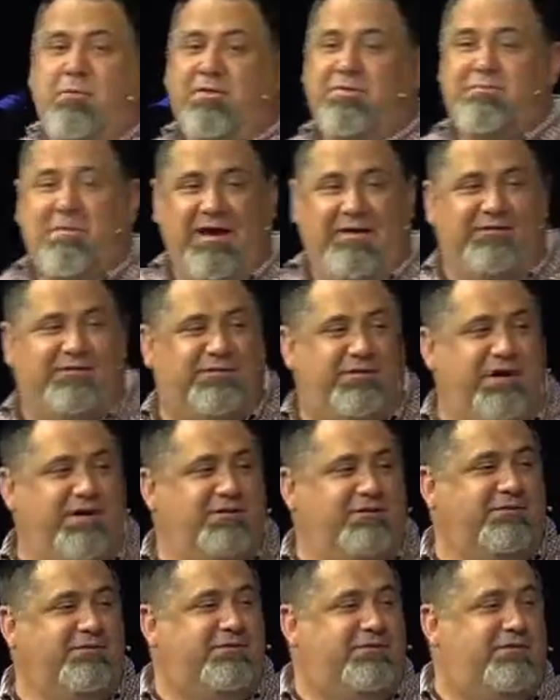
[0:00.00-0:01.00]
with my
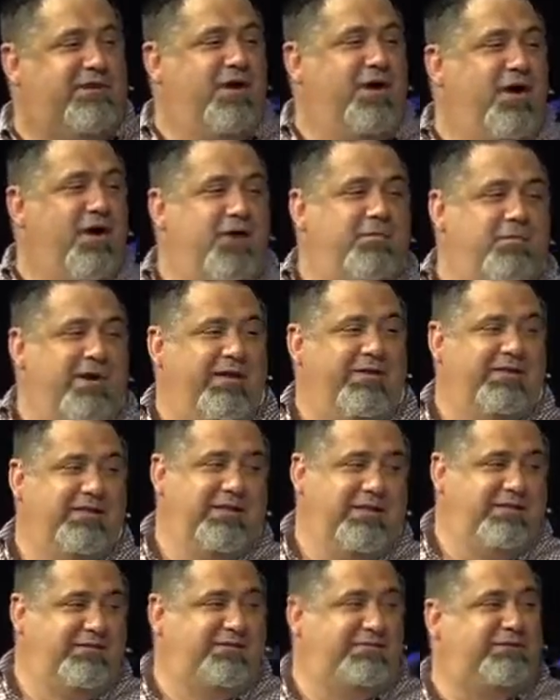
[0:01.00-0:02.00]
sons on my
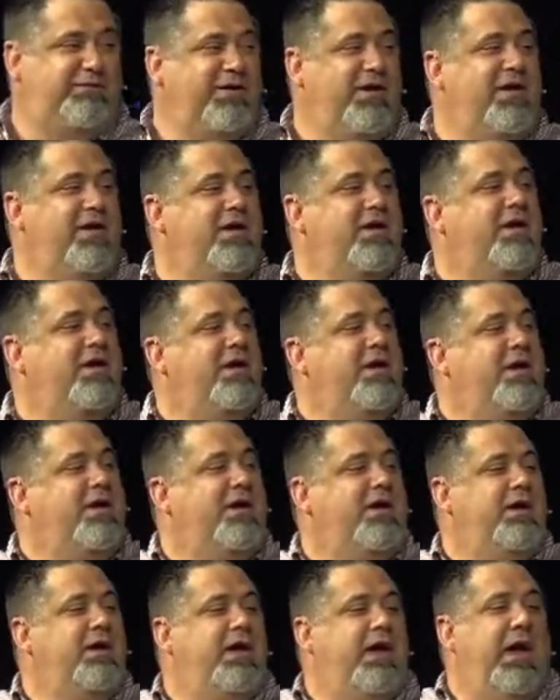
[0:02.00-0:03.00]
lease,
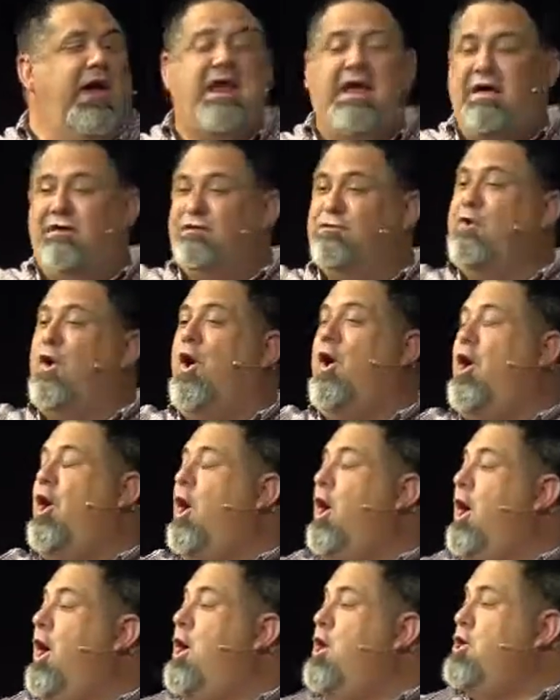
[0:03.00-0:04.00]
and I
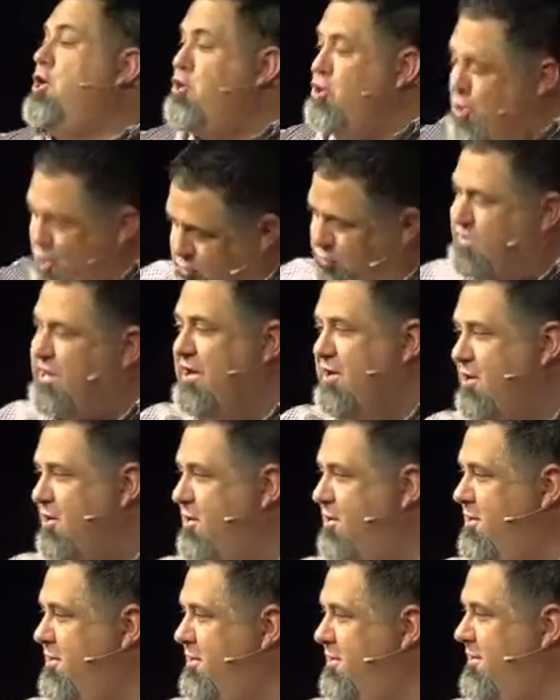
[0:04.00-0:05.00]
saw no deer.
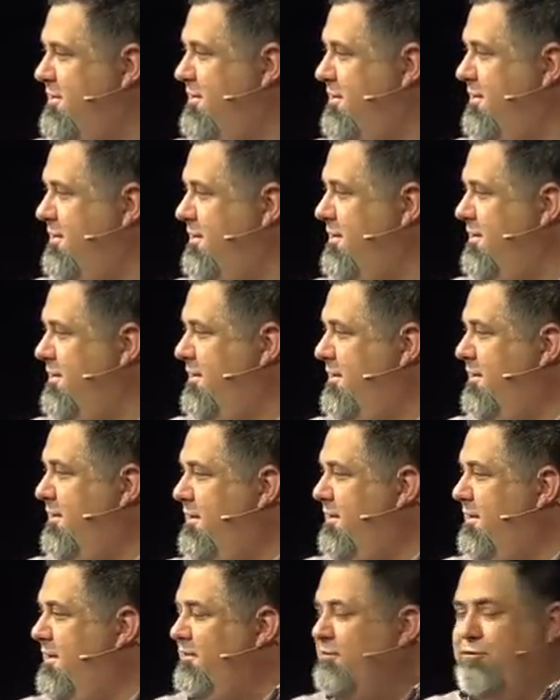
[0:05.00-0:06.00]

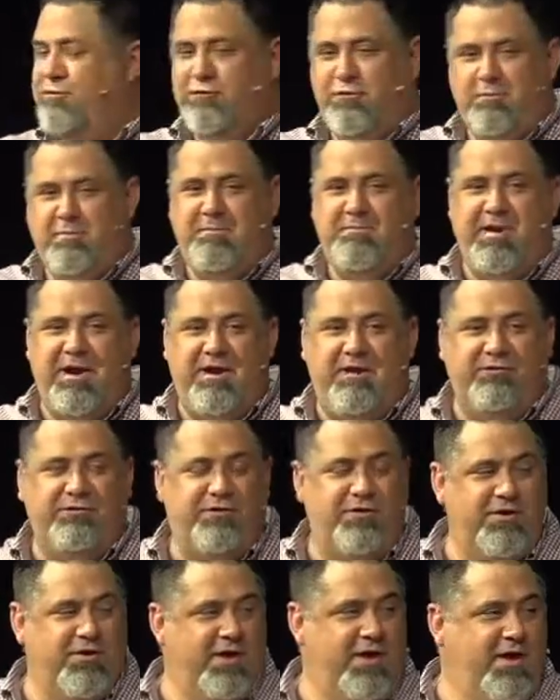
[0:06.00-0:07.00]
Stupid
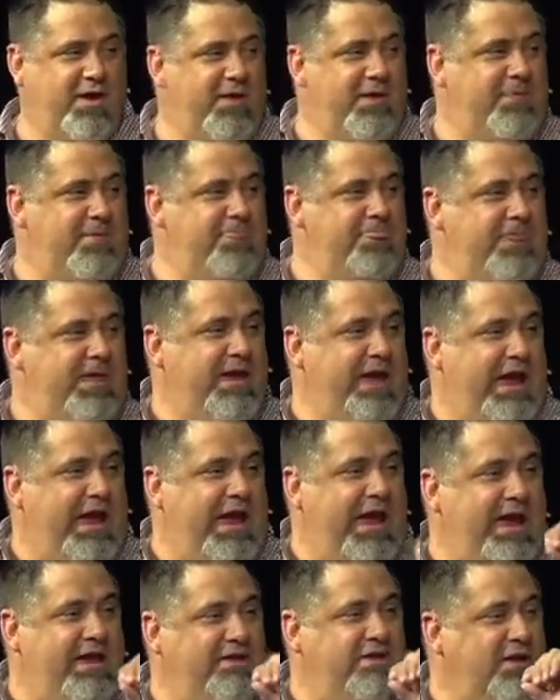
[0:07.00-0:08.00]
bears.
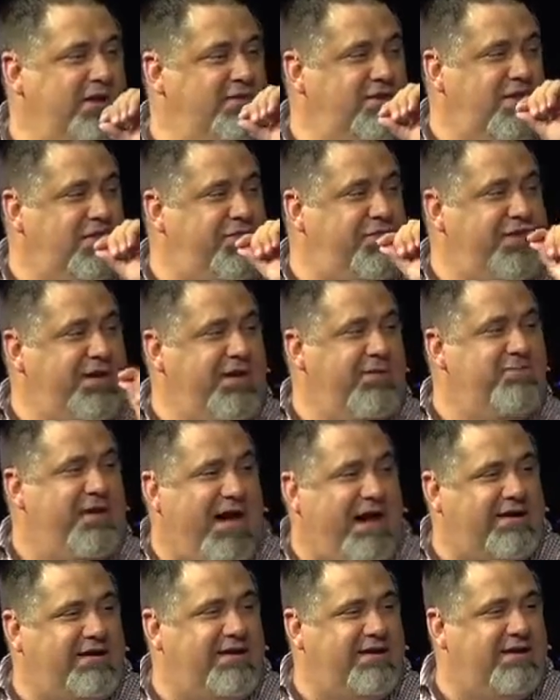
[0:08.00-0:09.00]
And the thing
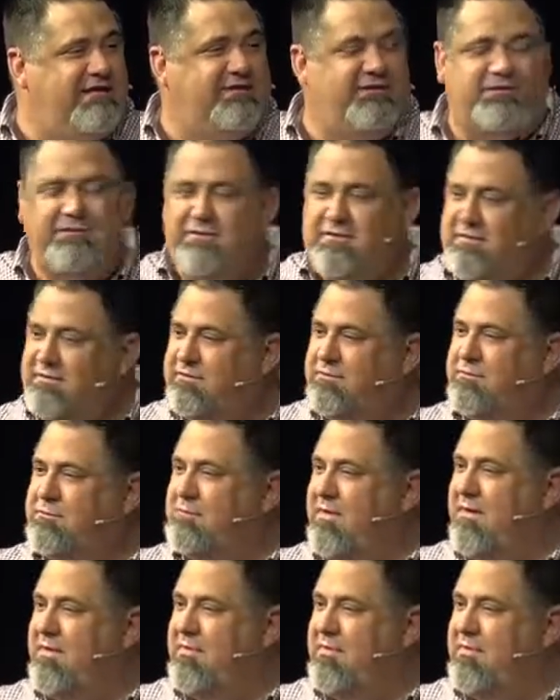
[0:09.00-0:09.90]
about it is, is this is